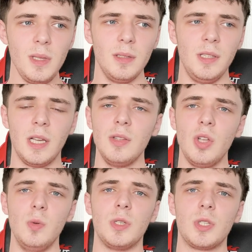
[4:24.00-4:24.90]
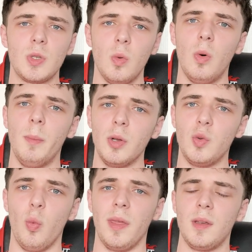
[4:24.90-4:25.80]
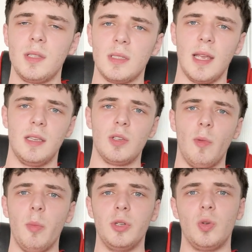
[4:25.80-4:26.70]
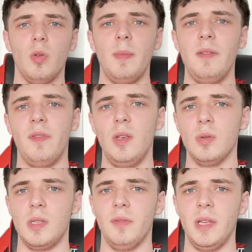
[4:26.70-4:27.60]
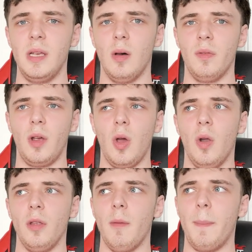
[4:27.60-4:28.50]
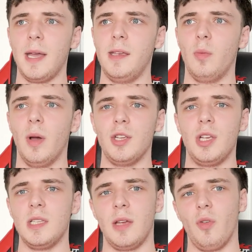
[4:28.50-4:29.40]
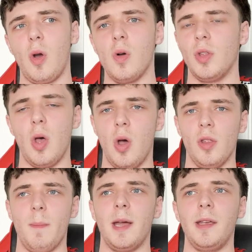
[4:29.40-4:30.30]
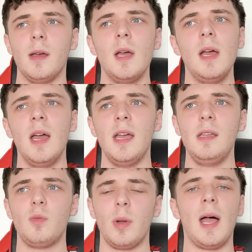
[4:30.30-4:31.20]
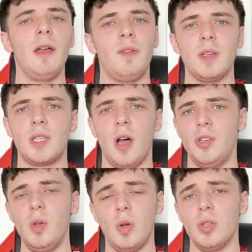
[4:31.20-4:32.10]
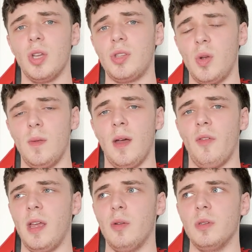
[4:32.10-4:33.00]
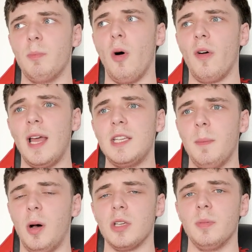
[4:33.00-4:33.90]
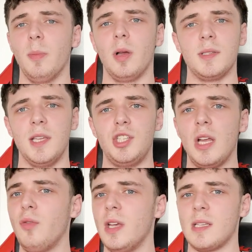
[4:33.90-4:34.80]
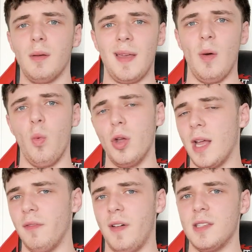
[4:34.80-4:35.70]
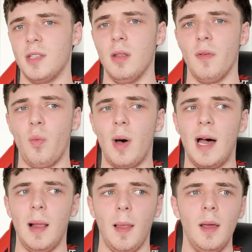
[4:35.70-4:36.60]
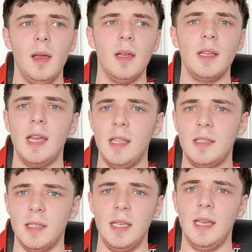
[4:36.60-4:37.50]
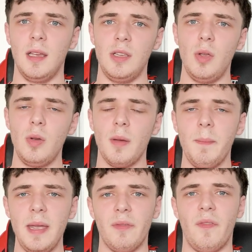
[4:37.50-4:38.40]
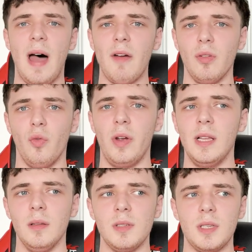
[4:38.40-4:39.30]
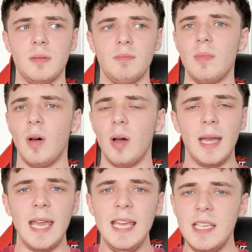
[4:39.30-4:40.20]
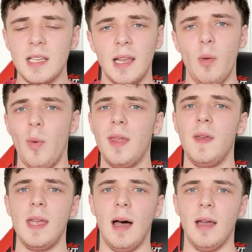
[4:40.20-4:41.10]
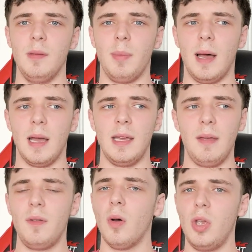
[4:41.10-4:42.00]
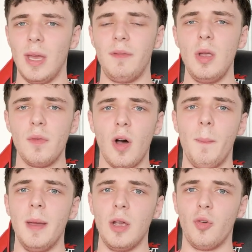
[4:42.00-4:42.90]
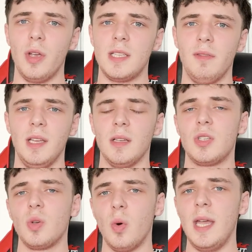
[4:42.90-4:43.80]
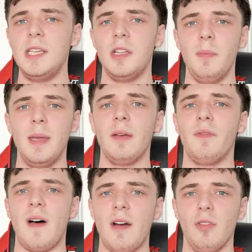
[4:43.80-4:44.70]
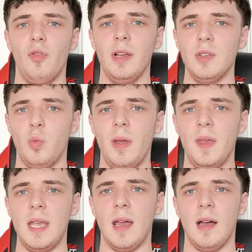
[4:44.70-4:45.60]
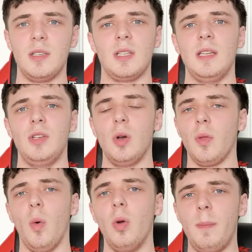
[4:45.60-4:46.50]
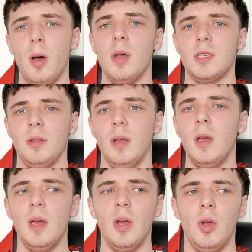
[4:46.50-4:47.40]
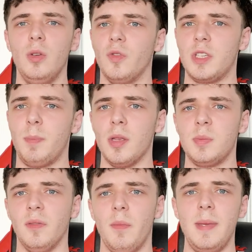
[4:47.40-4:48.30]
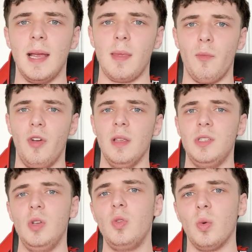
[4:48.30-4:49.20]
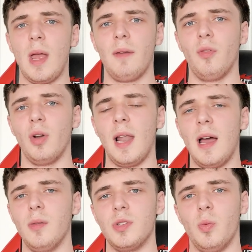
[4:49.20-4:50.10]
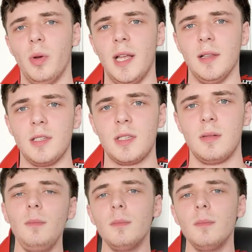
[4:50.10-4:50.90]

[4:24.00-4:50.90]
You can do so much with it. Like, someone was showing me videos the other day of a girl on a bike where she's like recording her on a bike. And when I first started, you could not do that, right? It was more or less impossible because the generators out there weren't advanced enough. While in today, you can make viral reels easily with AI. By if you've got a bit of creativity, it's so easy to make viral reels with AI. So, and you're the only person who's responsible for making them reels. You don't have to rely on someone else.